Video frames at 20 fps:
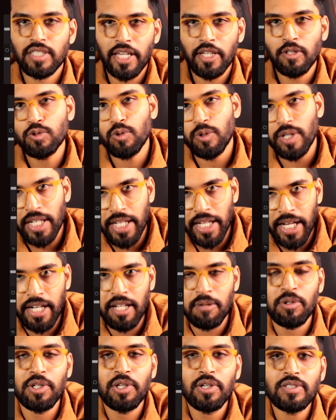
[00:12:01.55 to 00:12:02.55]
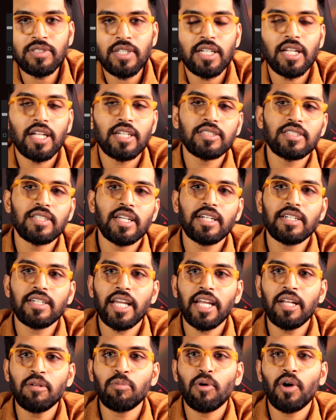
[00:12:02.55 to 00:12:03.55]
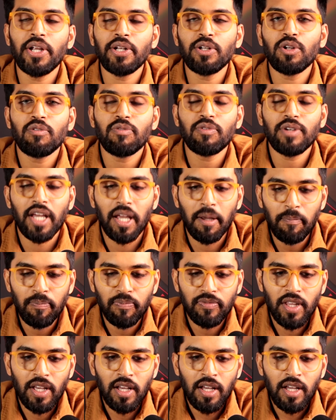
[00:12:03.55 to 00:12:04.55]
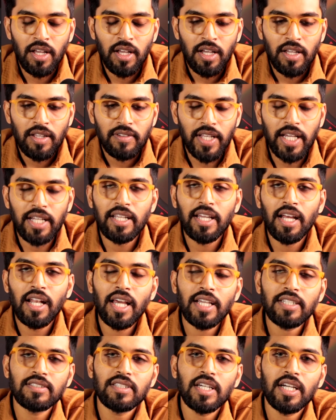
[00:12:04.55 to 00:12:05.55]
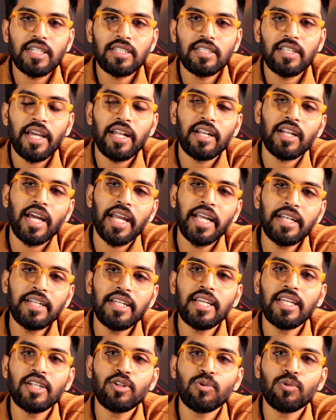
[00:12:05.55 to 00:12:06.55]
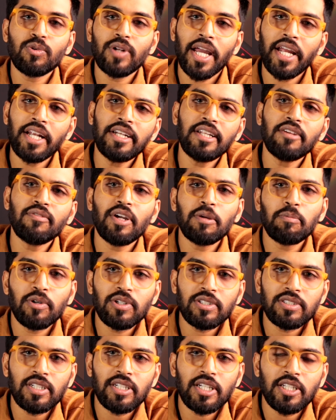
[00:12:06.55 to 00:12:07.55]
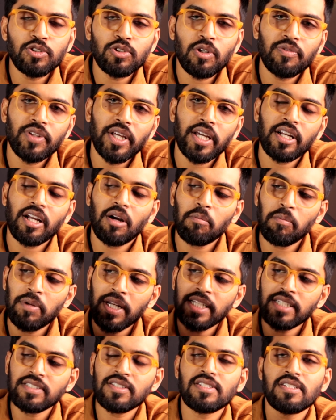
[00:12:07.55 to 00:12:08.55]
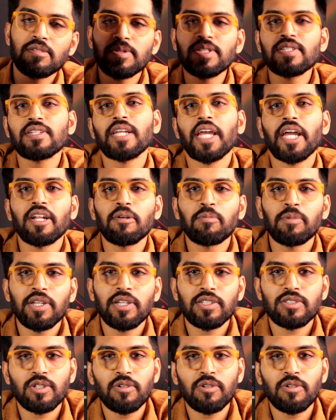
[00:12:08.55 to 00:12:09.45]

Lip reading: they use only AWS, and at certain point of time, they realize that their 90 to 95% of their complete system is in AWS.